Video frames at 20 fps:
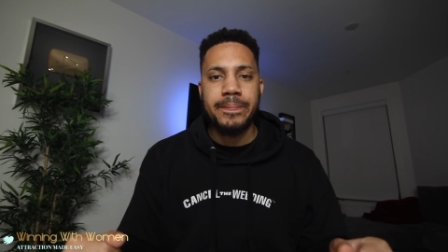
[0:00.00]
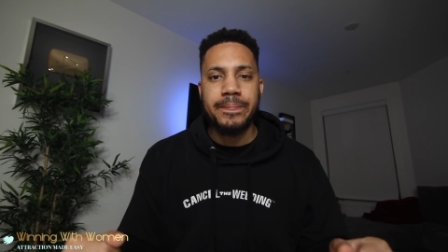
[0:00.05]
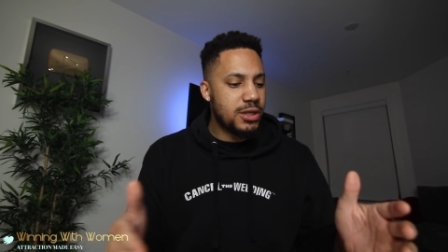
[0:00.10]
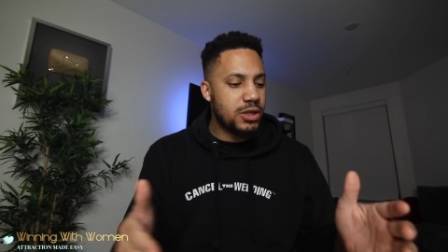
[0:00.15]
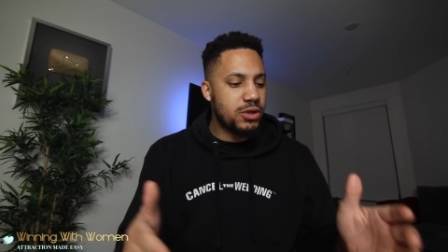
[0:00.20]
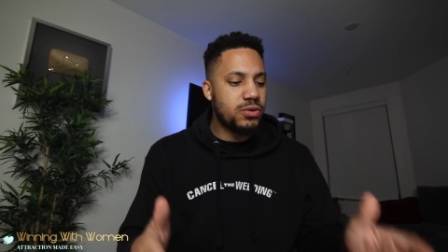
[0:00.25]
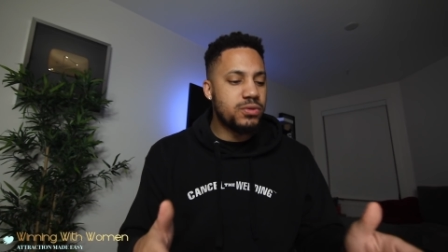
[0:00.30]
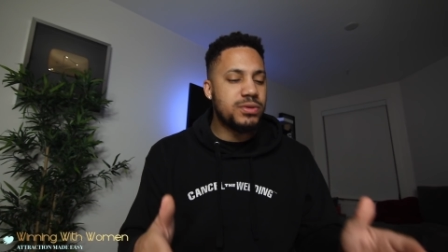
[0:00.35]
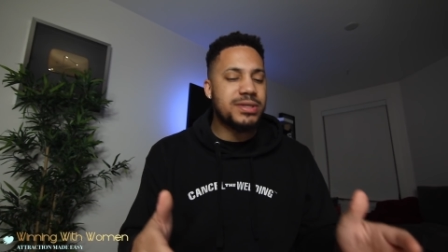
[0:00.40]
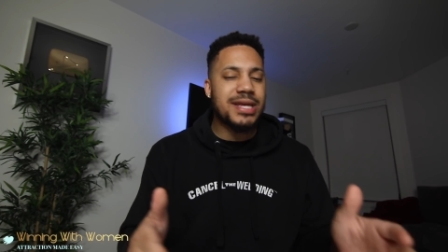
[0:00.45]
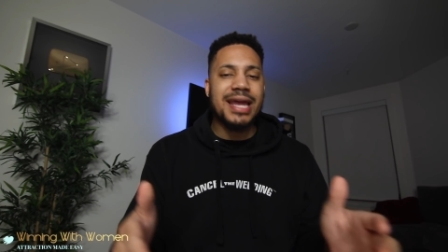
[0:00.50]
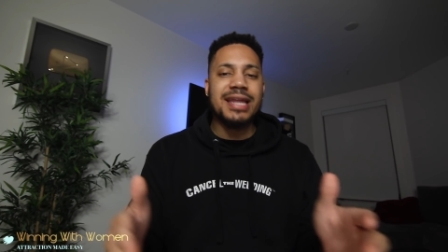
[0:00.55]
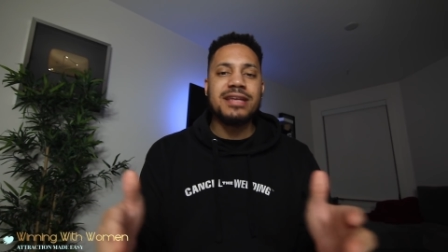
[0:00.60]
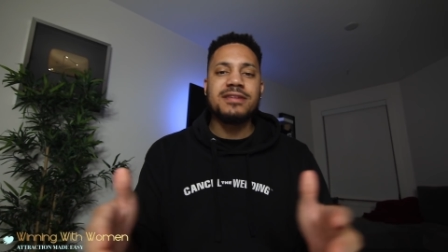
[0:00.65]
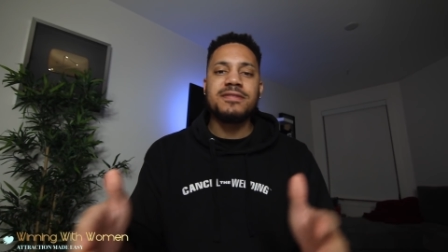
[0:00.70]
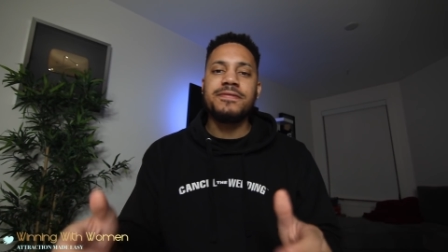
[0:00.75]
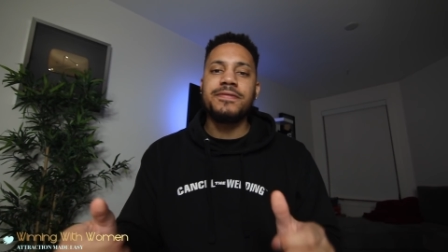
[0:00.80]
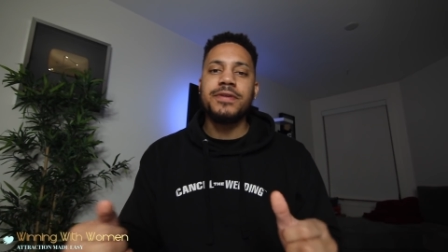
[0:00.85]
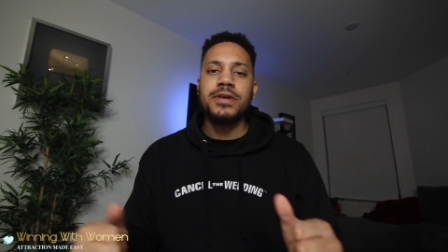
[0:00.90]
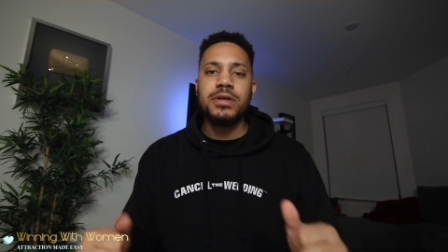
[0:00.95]
Use that
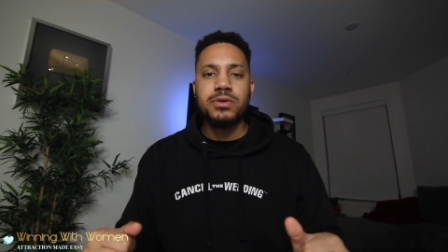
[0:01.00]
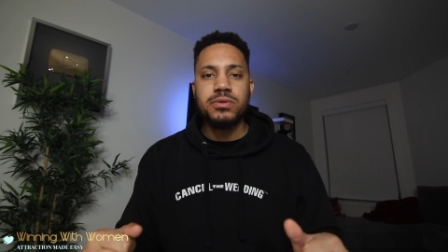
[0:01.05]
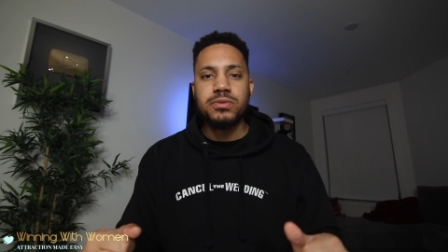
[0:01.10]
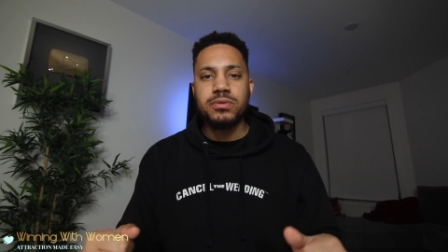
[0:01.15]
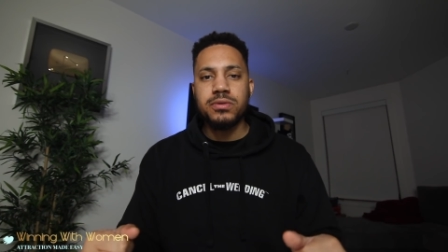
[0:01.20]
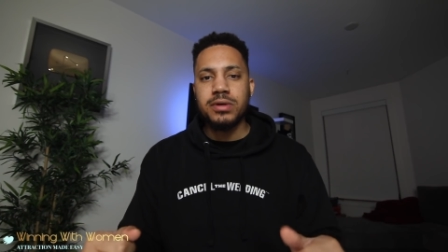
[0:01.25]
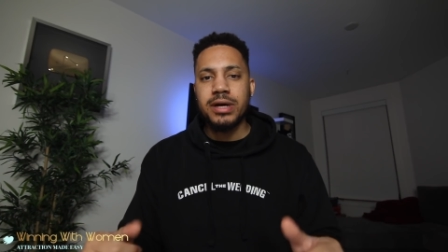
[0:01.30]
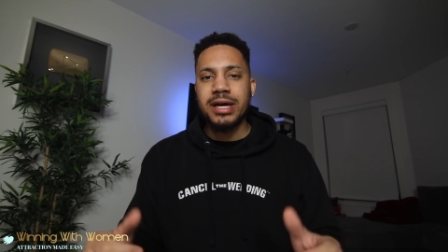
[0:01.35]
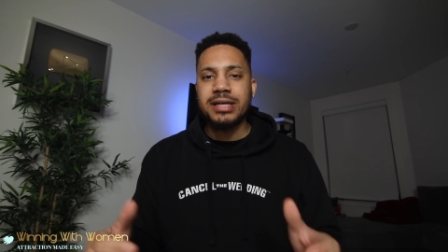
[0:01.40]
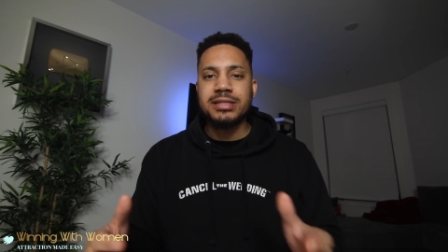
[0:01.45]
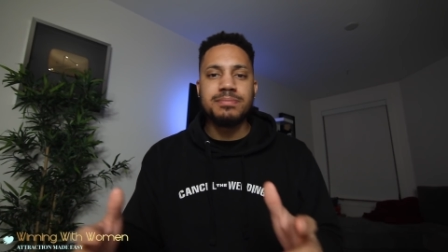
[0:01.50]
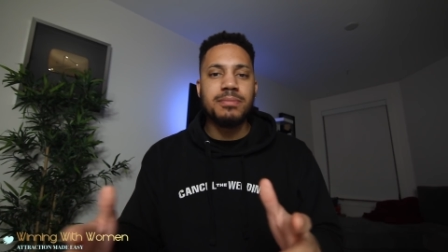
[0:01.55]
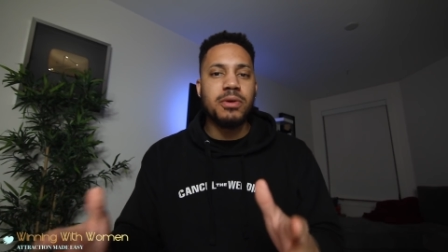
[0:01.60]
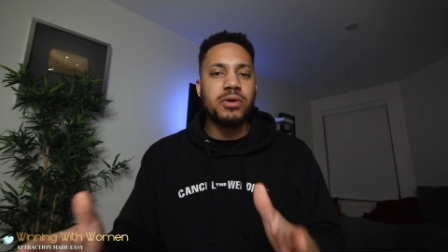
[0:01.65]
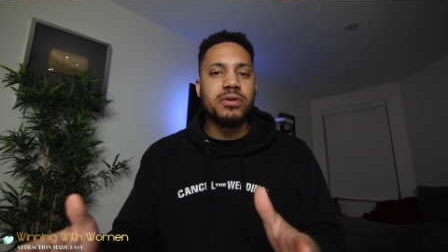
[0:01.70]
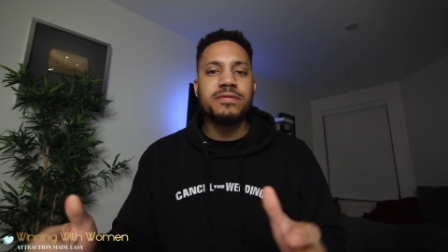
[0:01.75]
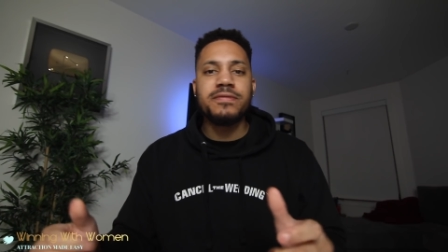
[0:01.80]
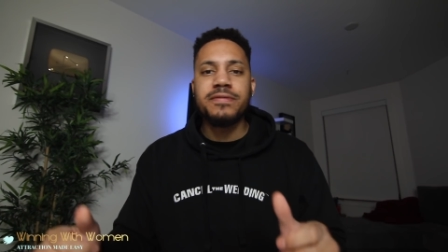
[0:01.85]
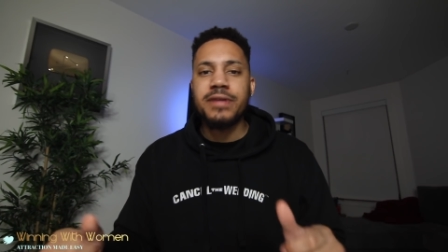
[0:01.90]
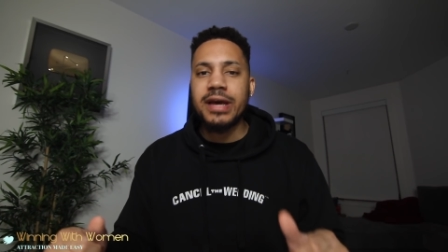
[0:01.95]
as fuel, as
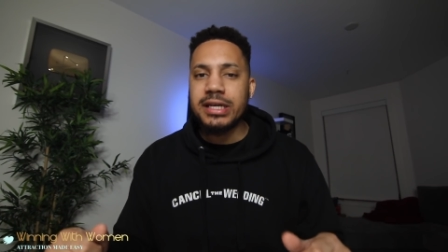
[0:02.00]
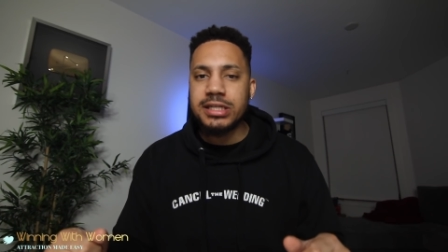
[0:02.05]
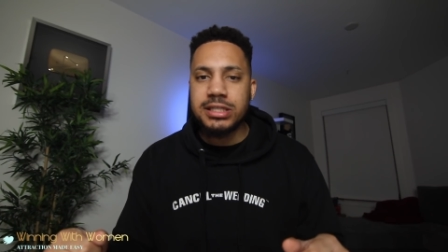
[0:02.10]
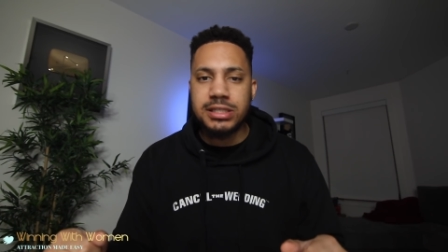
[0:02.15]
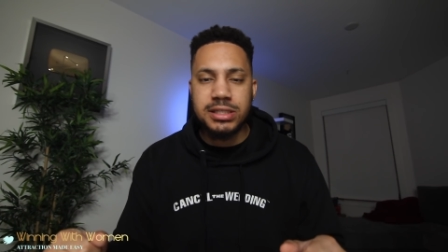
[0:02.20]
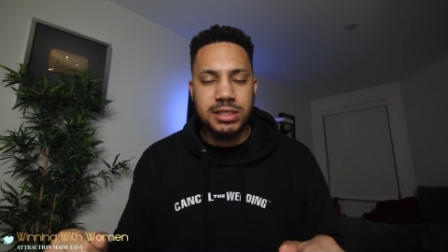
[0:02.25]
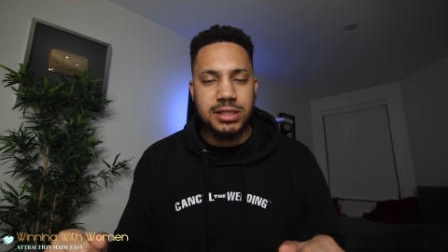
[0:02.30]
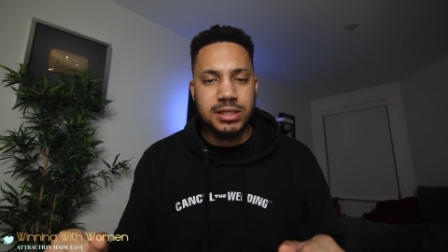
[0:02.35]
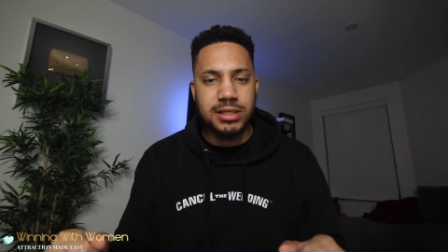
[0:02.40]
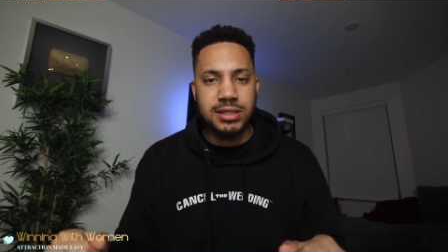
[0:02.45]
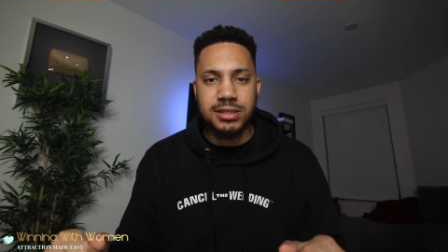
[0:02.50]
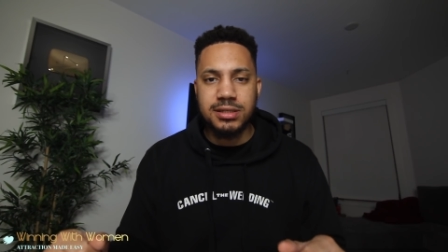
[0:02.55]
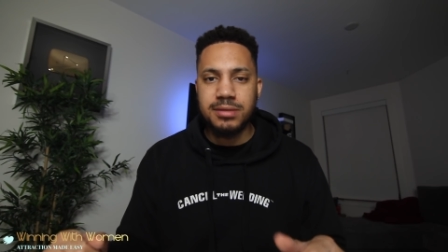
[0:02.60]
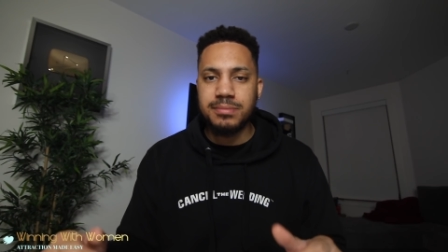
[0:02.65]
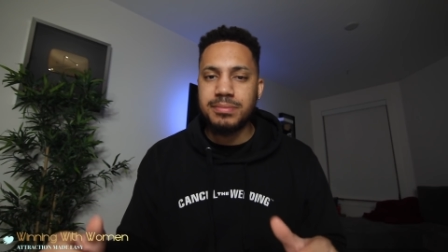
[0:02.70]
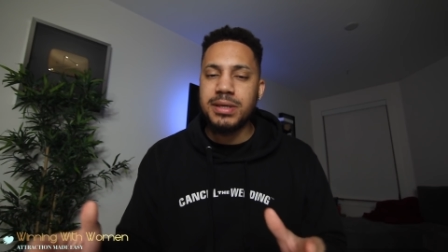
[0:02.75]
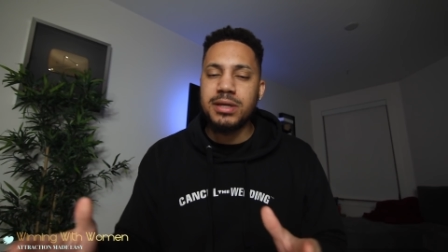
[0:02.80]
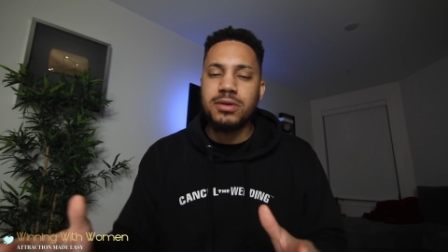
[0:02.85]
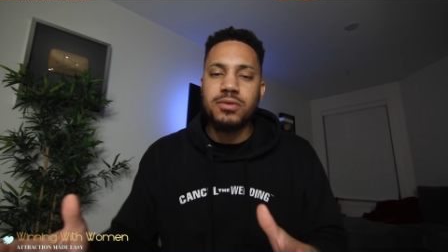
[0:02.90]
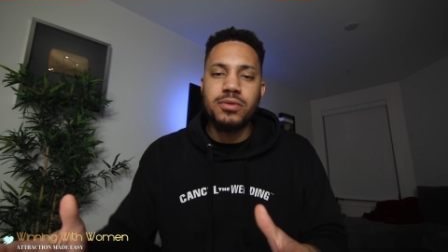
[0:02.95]
motivation to
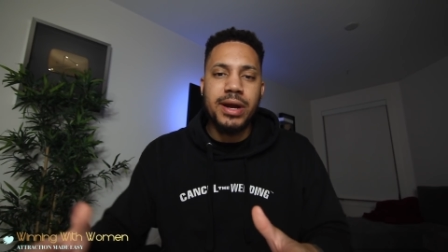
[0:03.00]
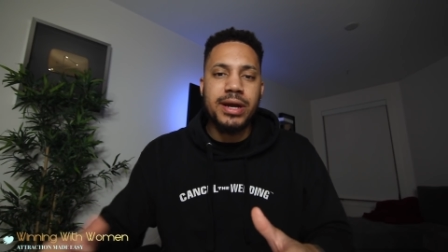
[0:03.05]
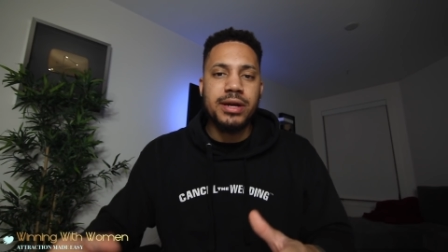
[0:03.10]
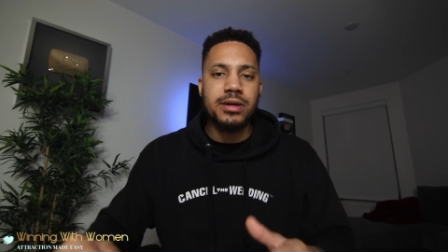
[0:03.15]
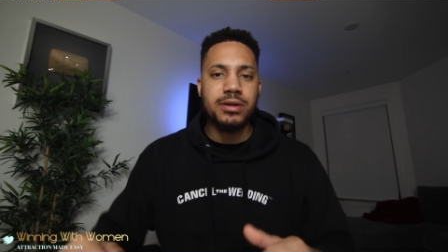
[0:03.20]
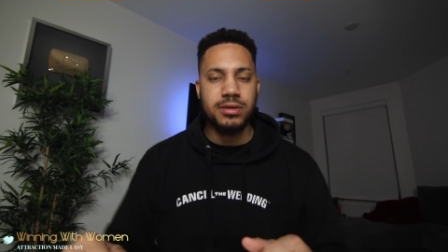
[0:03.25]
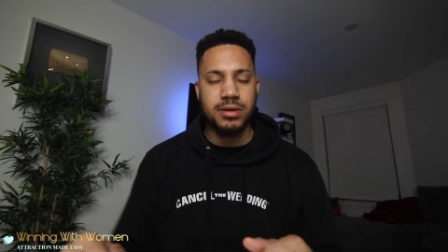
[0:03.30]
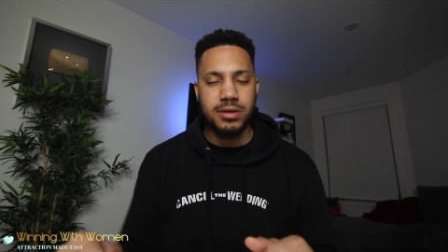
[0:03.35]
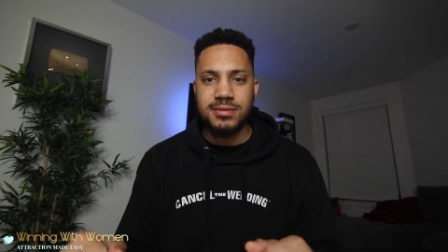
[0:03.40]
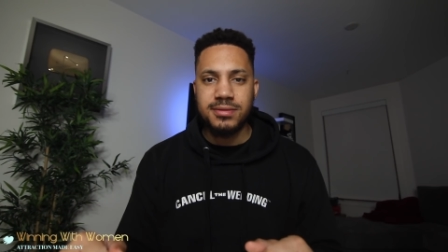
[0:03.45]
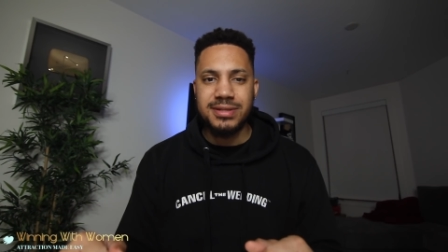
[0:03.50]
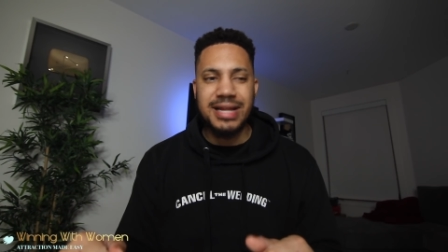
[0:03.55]
be greater.